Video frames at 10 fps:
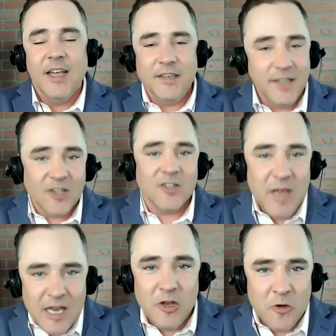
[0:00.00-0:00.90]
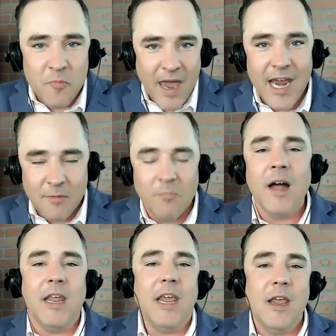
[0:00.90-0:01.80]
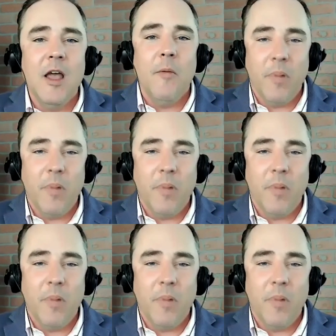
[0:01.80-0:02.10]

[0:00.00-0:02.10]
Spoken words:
does mean you made money,